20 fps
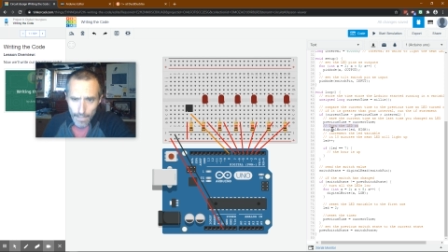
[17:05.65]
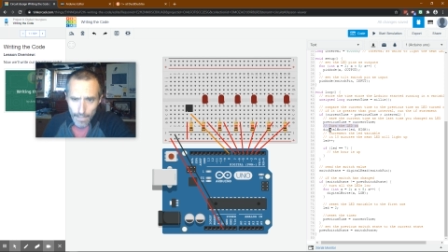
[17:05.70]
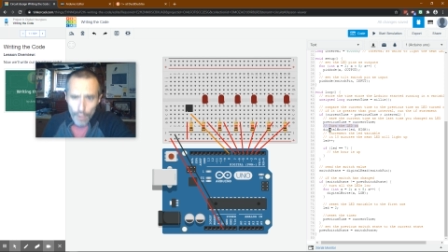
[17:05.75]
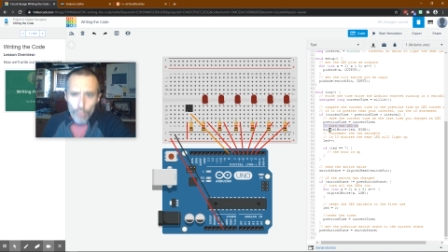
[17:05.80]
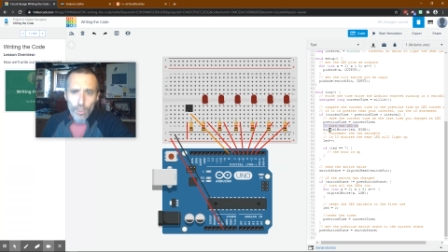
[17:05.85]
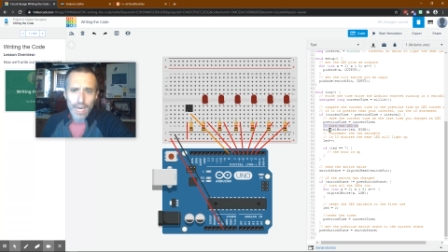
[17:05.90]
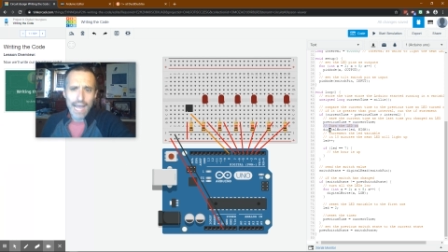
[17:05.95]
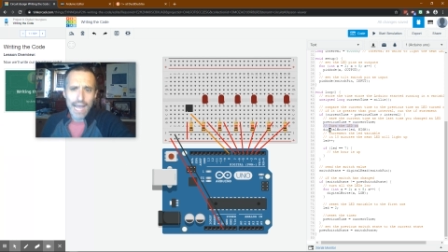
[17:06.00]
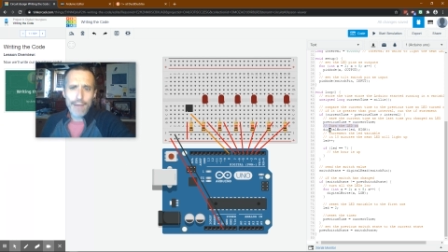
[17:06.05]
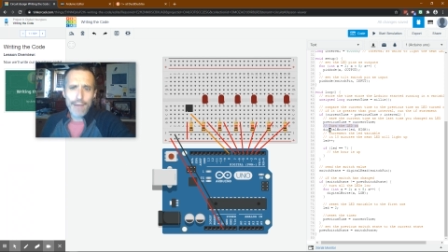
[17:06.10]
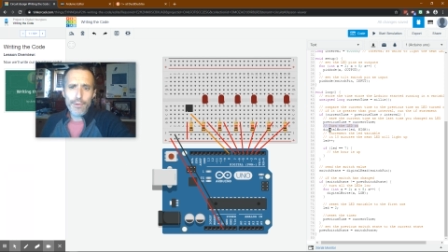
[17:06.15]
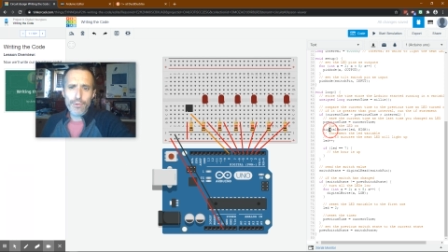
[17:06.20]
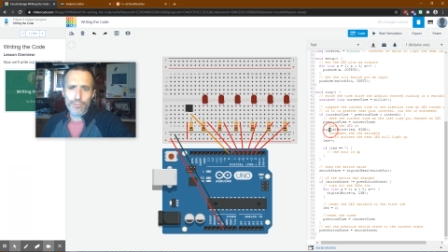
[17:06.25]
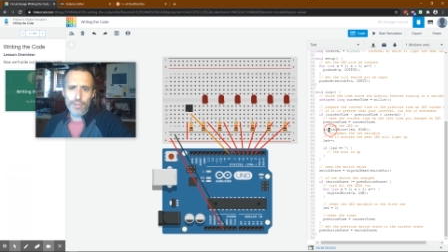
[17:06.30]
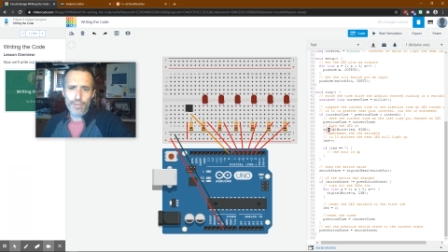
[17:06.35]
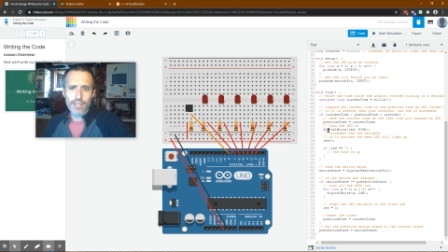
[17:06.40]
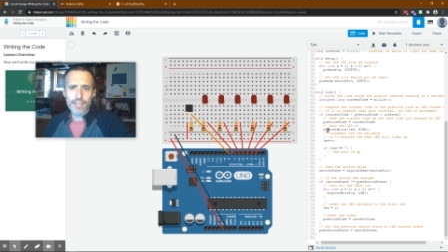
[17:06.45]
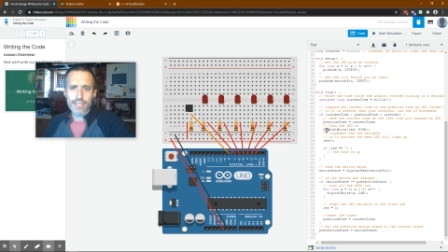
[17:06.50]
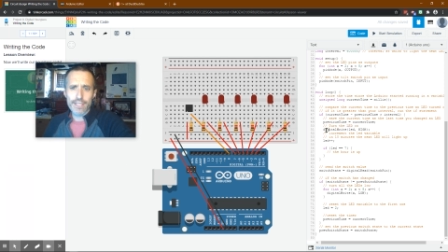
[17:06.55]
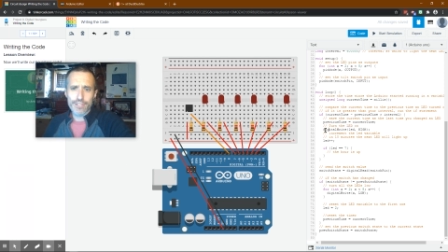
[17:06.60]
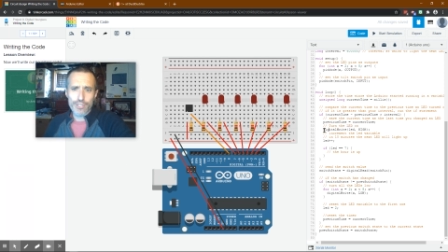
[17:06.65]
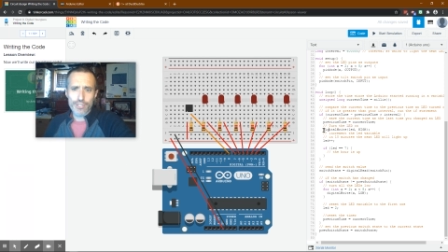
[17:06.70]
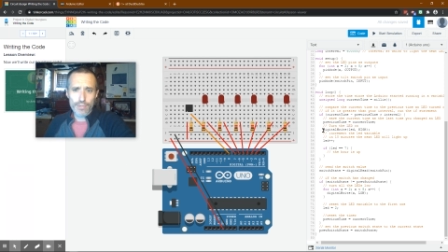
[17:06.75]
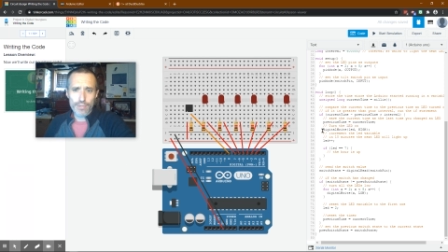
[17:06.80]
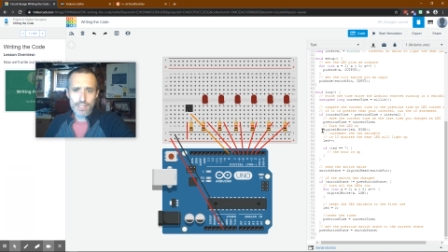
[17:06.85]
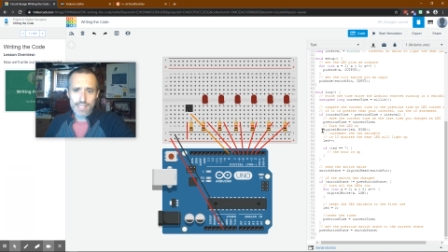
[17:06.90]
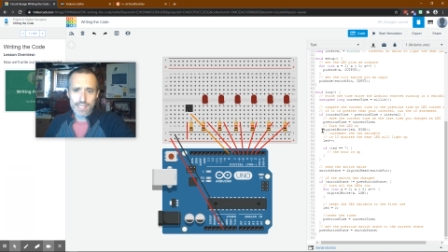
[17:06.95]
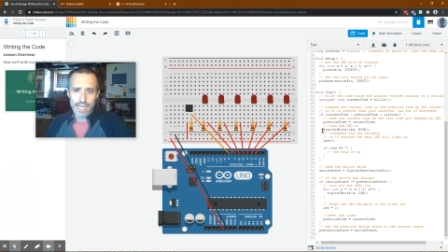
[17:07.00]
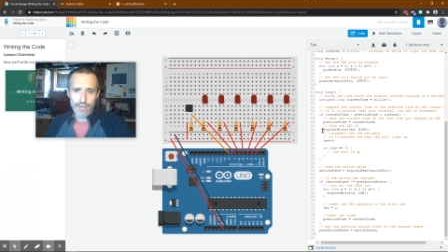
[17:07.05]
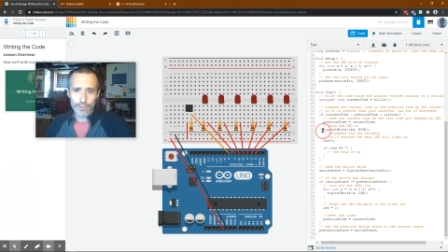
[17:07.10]
What I would really do
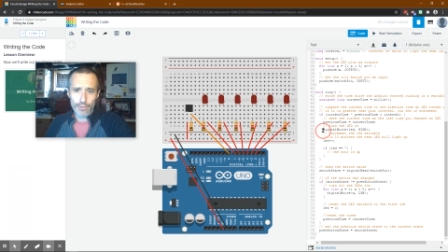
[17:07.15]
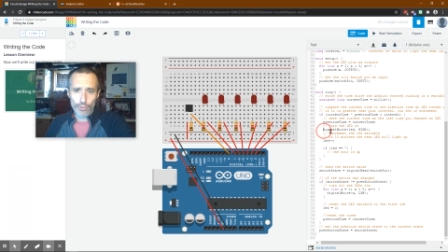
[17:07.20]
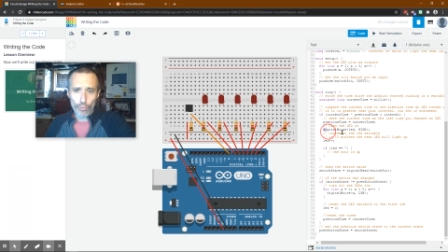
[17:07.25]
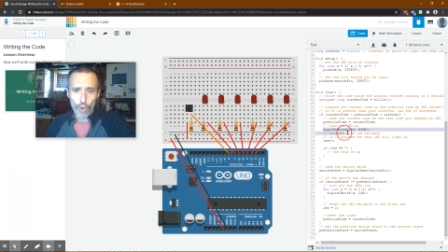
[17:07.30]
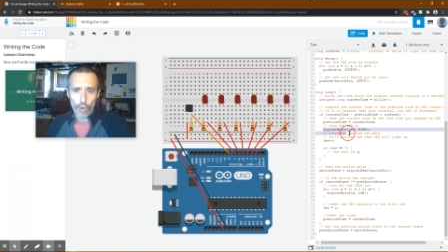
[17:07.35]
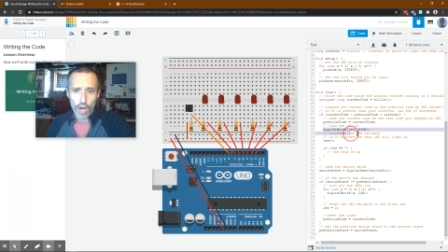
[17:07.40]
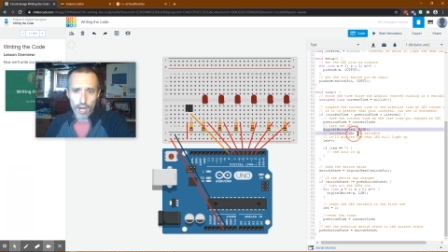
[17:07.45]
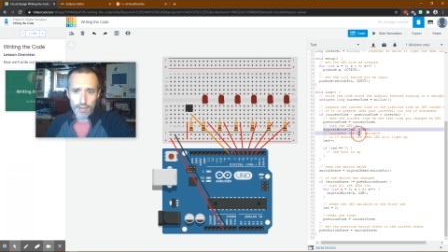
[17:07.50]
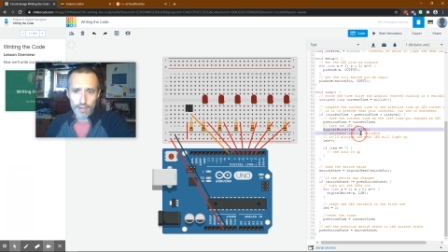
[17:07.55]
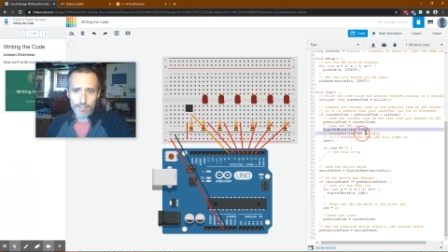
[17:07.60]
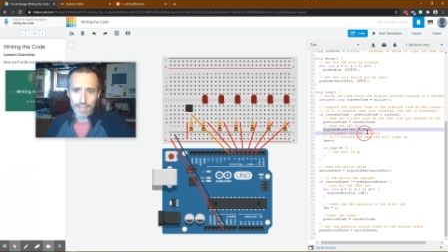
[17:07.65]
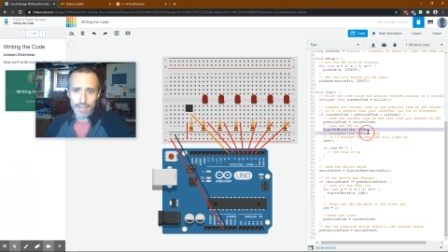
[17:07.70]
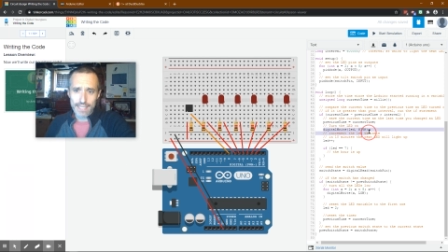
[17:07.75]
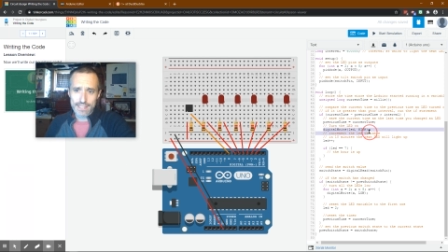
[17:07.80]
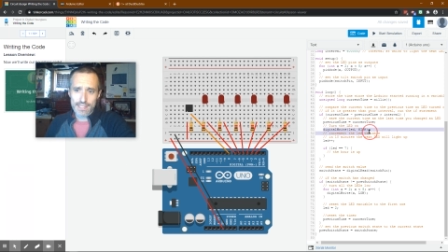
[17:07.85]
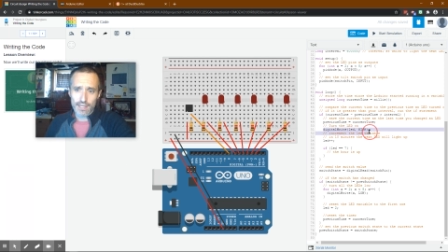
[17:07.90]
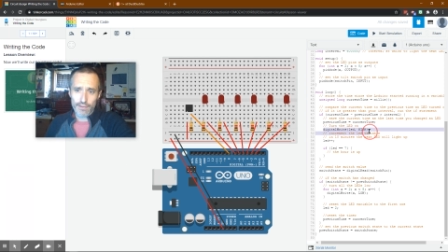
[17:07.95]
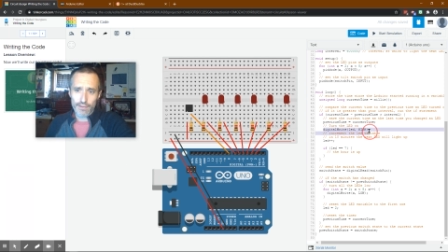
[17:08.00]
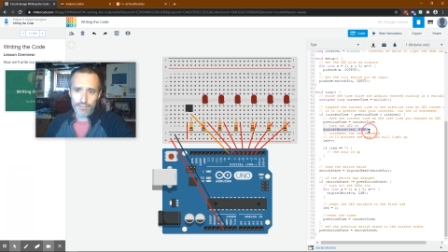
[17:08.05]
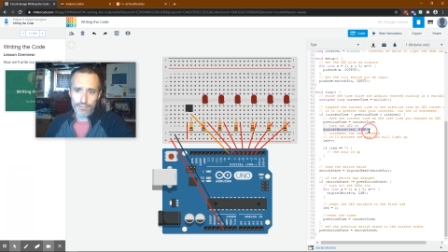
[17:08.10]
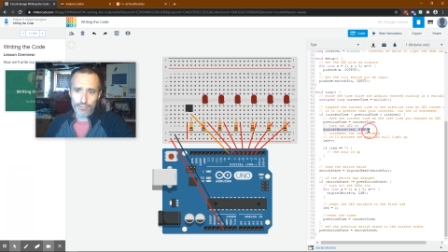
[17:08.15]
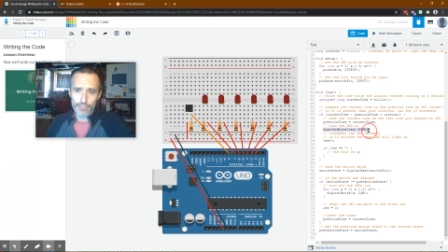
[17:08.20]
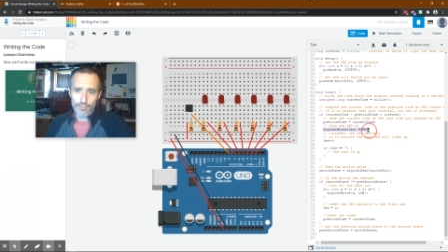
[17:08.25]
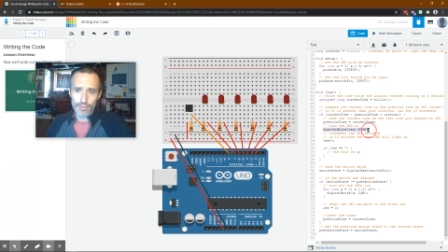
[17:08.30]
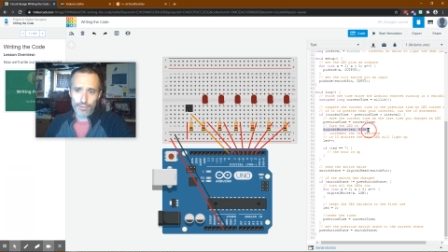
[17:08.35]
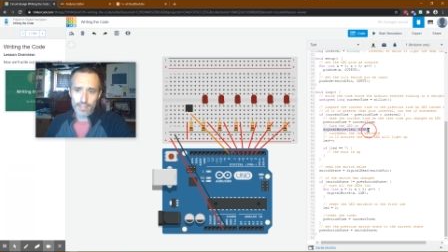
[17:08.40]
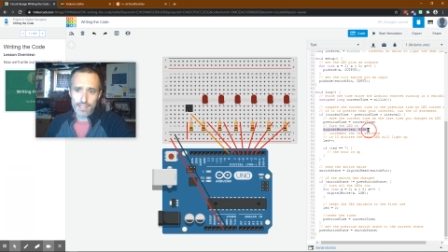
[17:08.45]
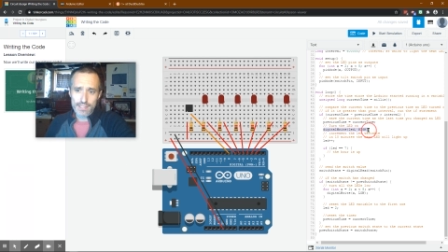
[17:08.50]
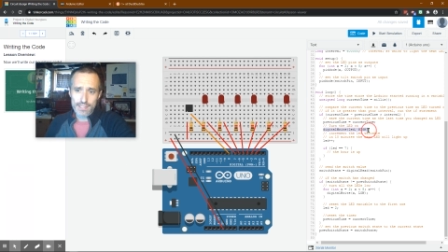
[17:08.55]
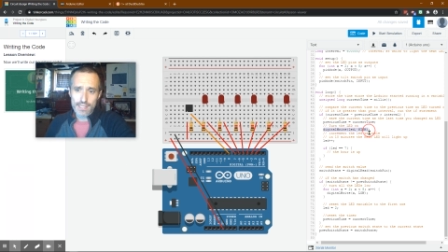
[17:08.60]
is I would walk myself through
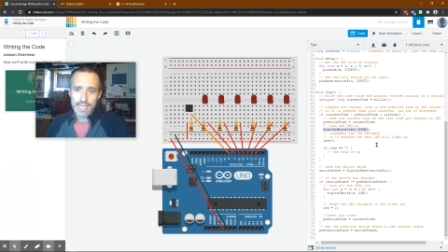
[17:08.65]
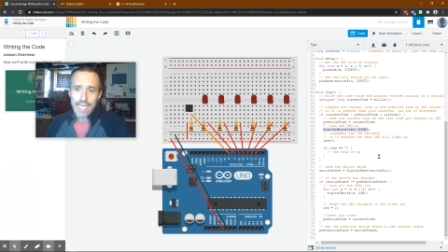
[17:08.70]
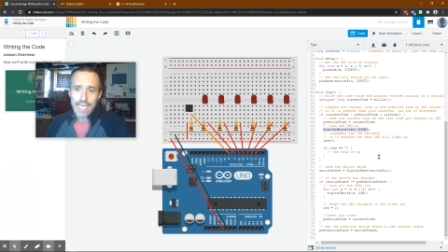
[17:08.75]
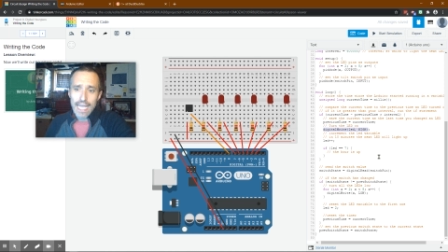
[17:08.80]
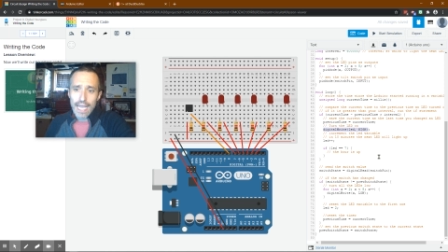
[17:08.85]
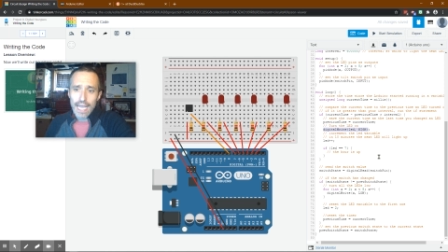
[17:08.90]
this